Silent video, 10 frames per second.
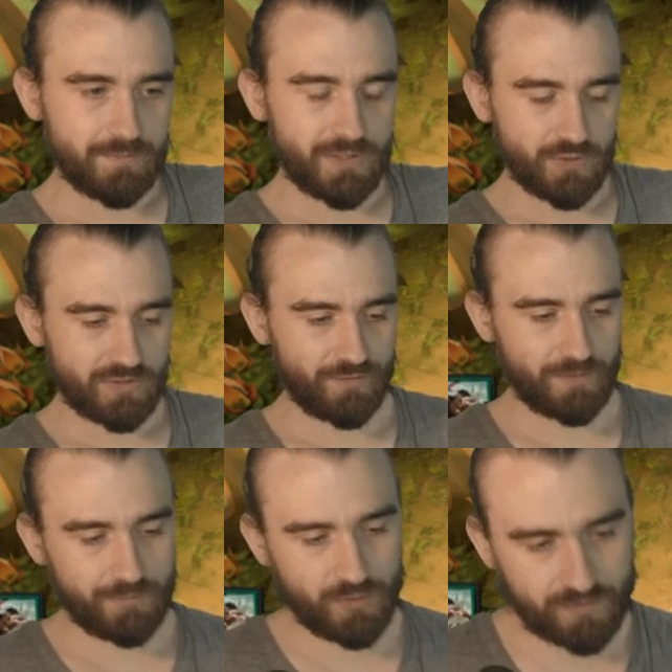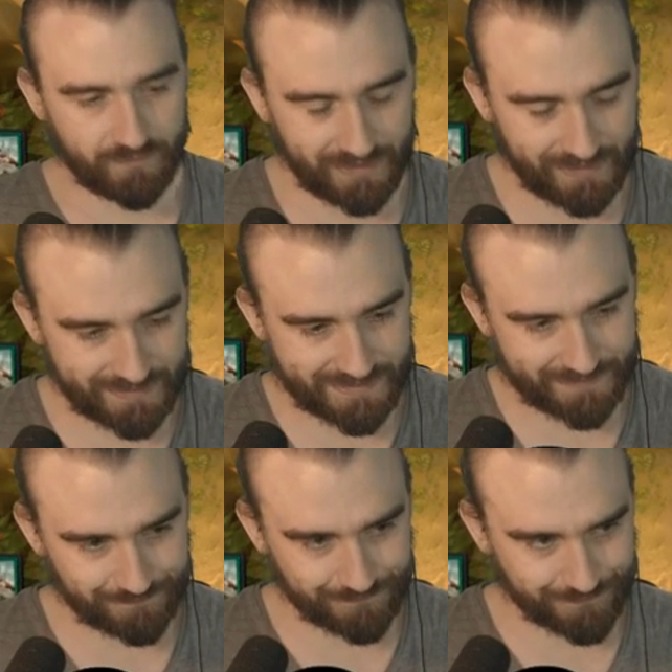Beautiful, beautiful
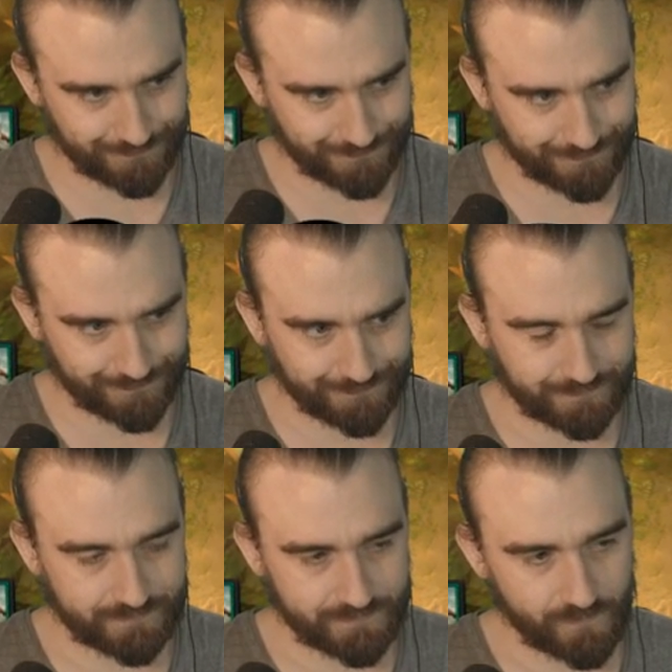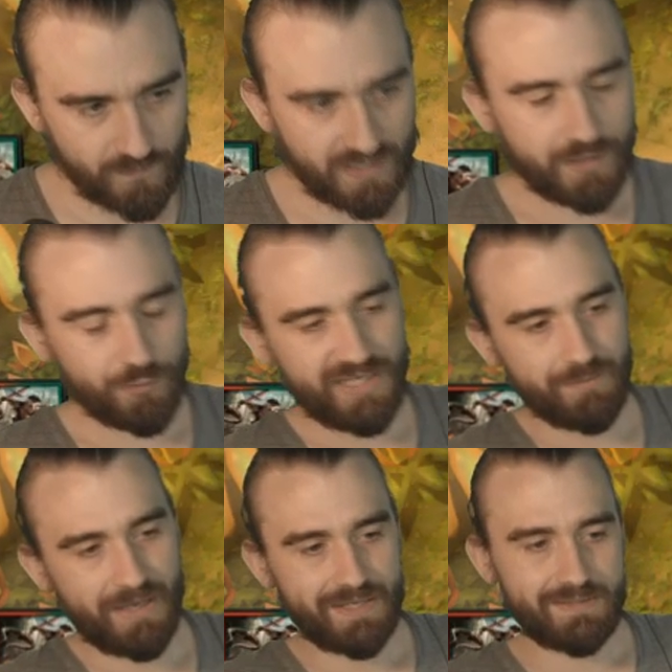lands. A
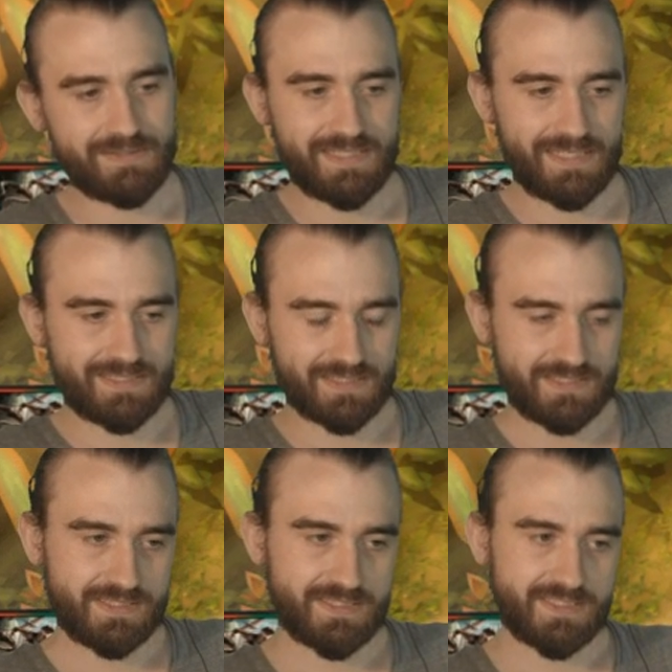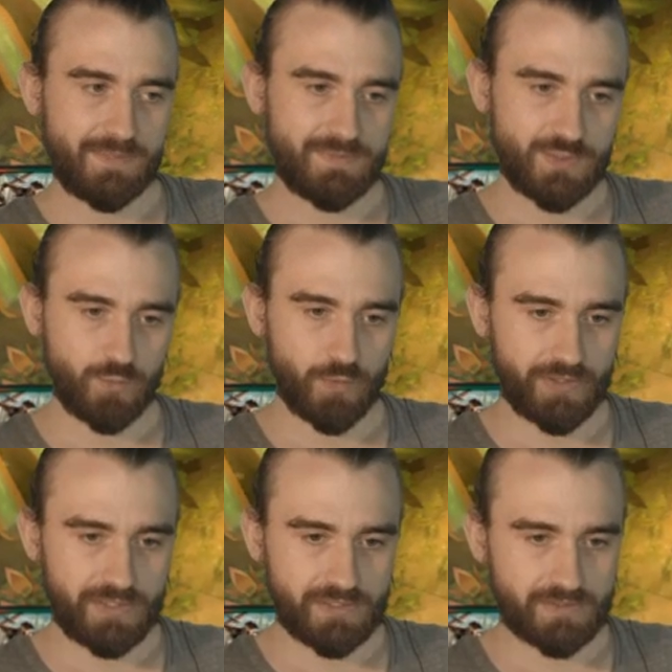green mana. That doesn't seem too
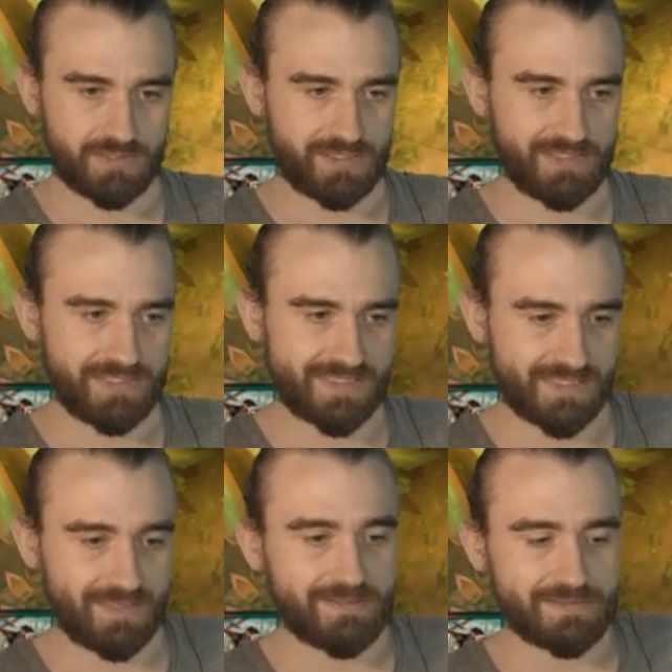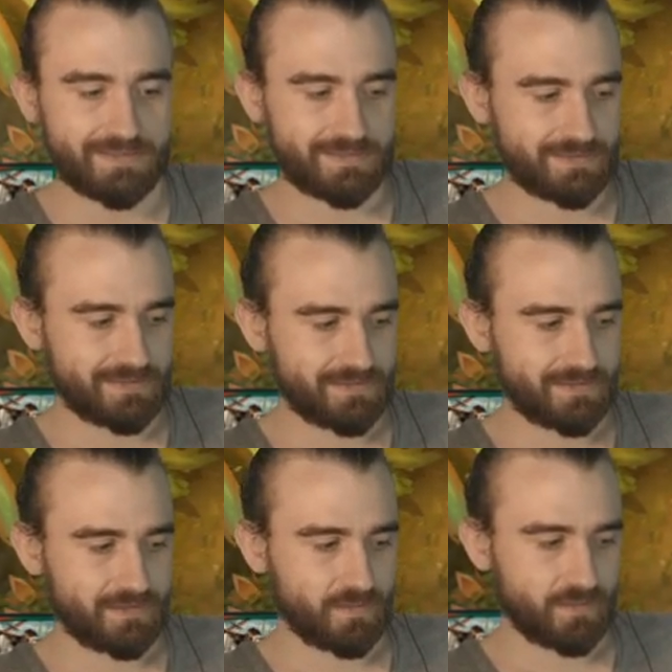worrying in Nissa.
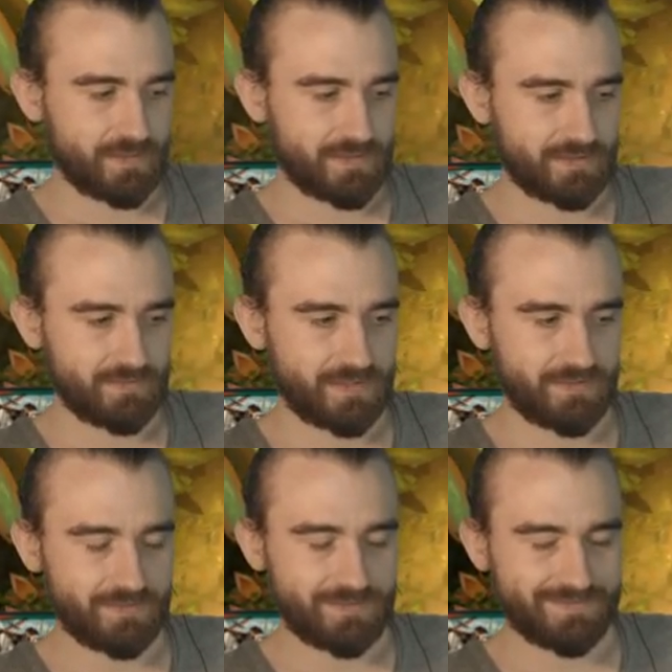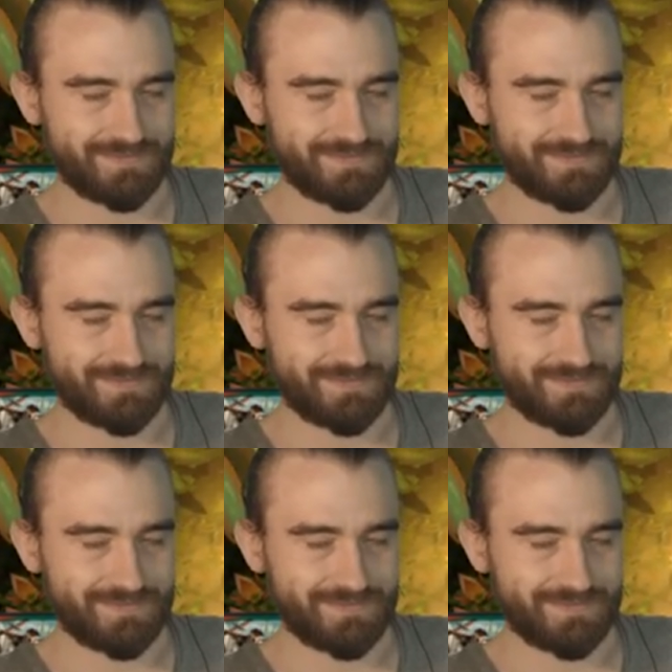Oh well.